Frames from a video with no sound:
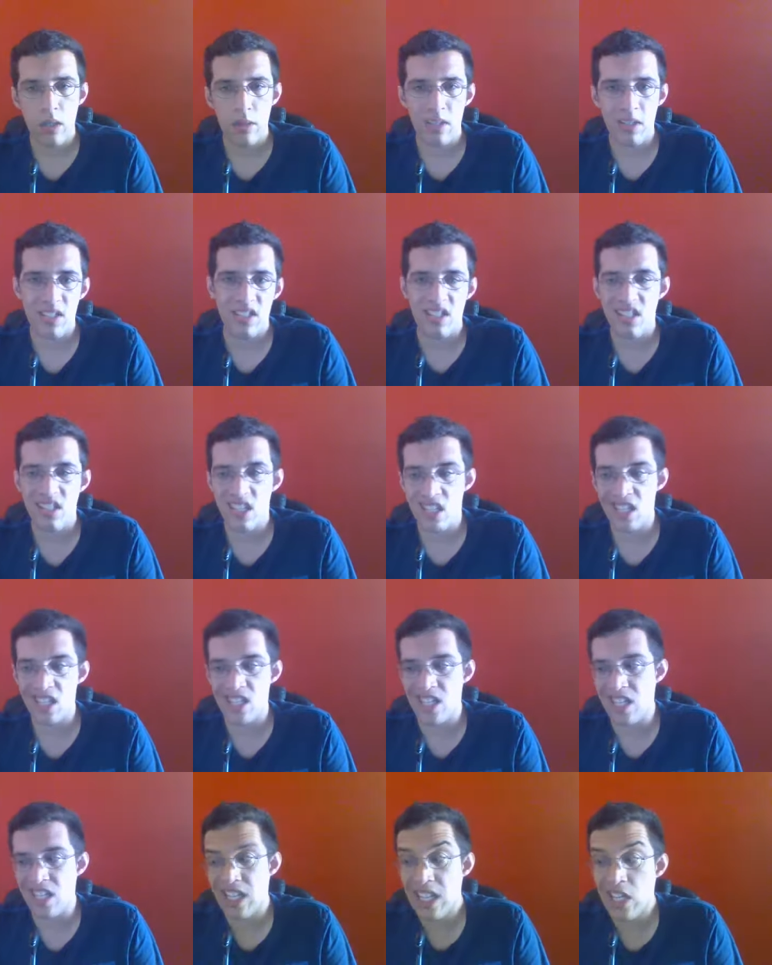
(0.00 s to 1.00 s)
because she
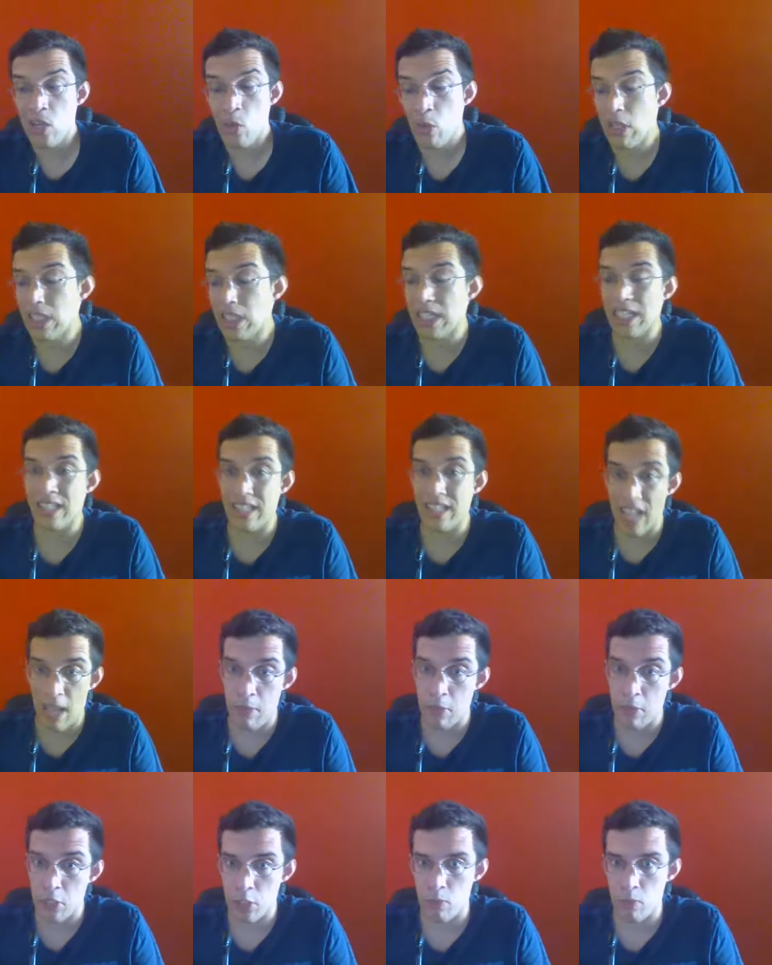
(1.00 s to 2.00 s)
she didn't really
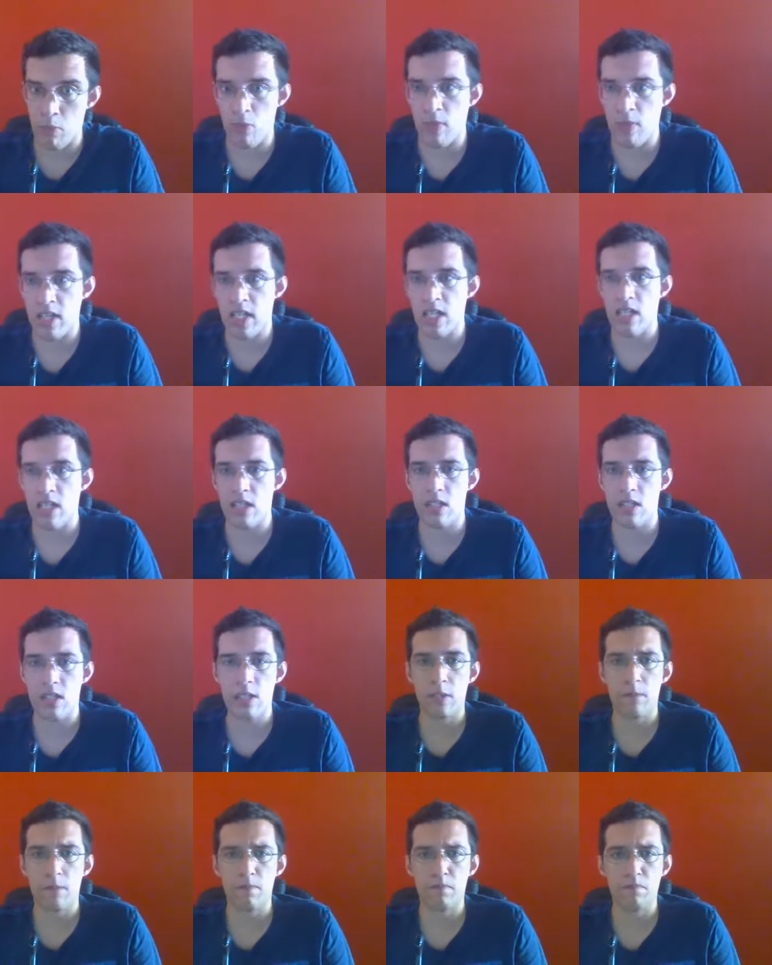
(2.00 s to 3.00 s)
damage Prometheus.